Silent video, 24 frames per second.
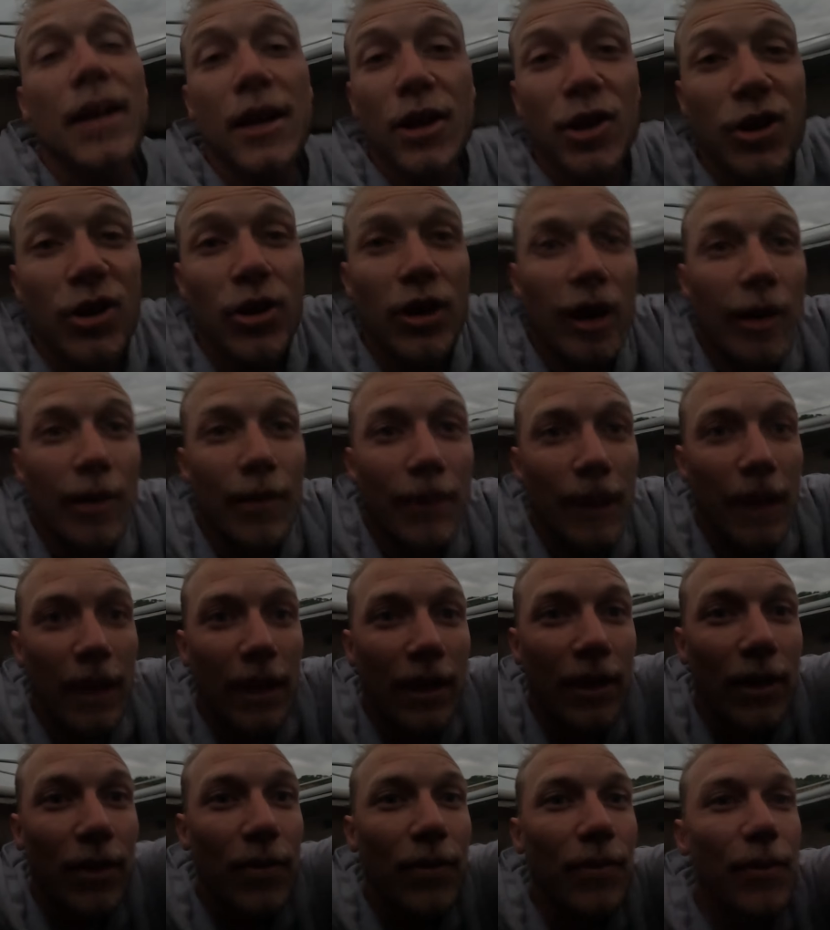It could come
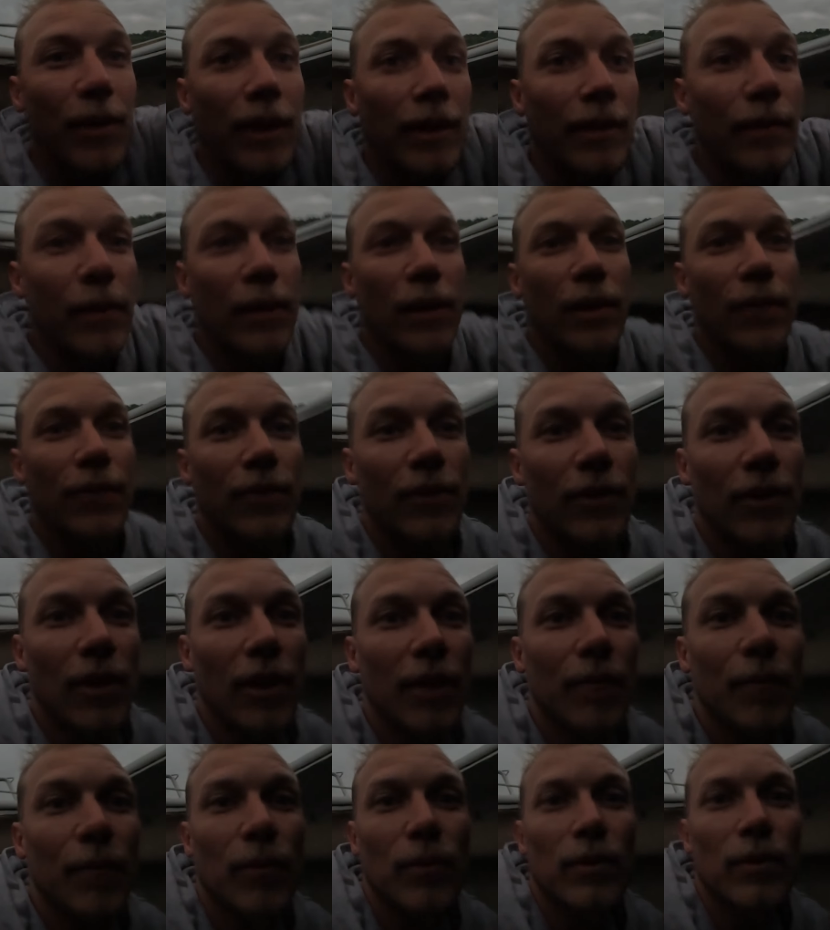back in the middle of the
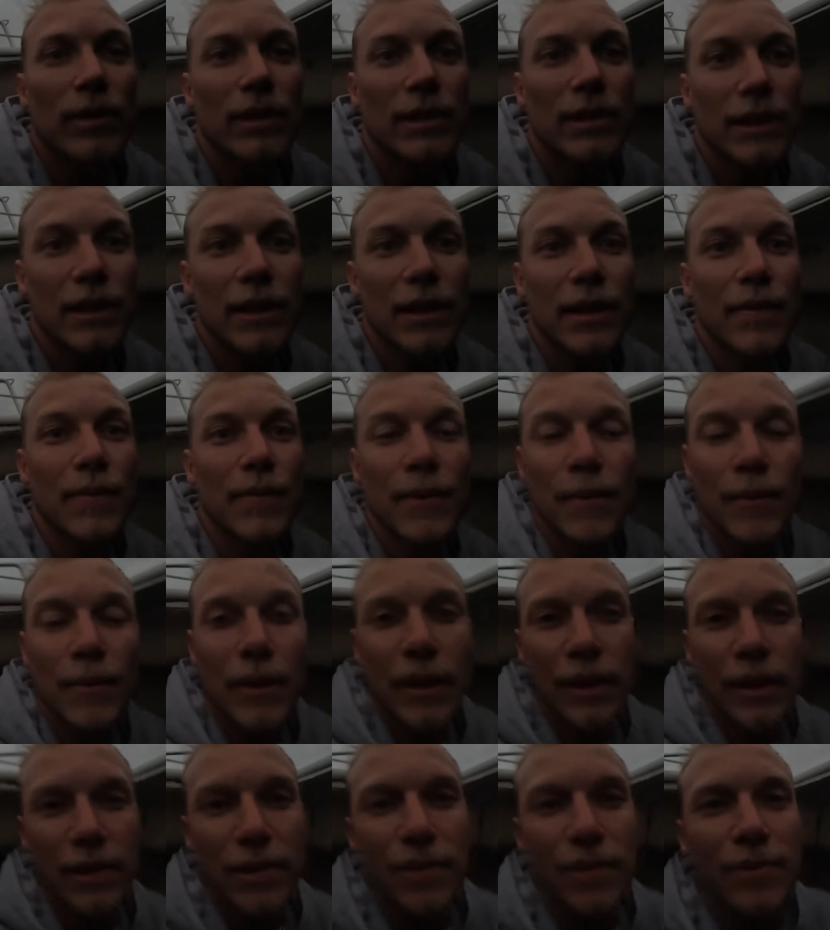night, but we'll see. I'm gonna
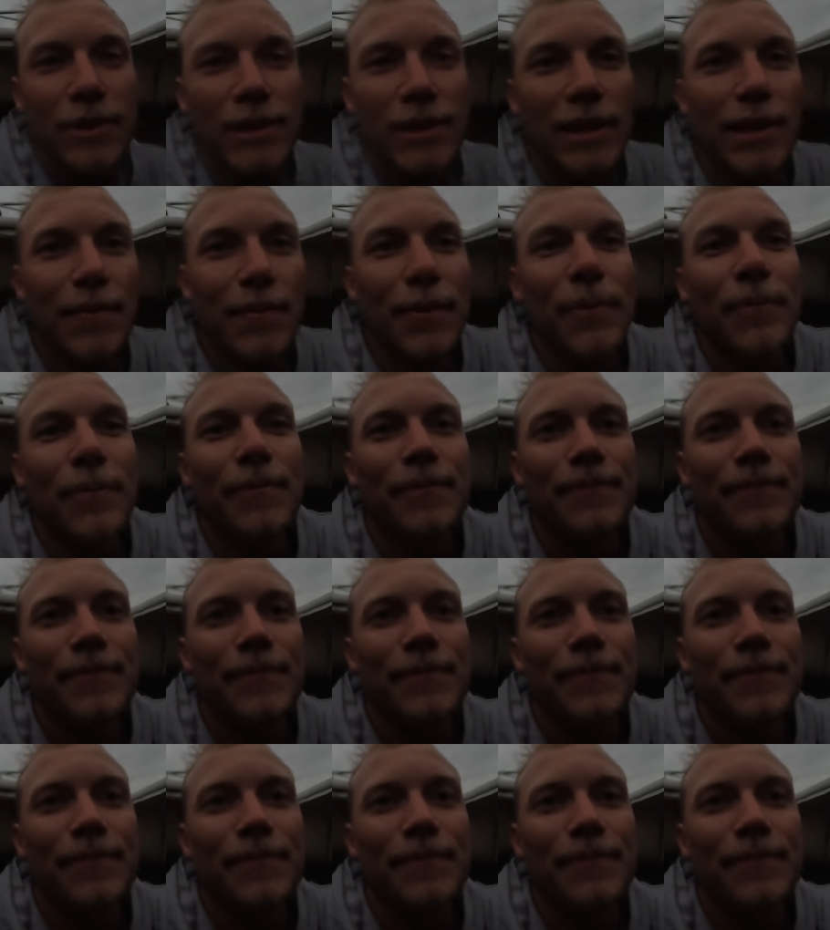get some sleep.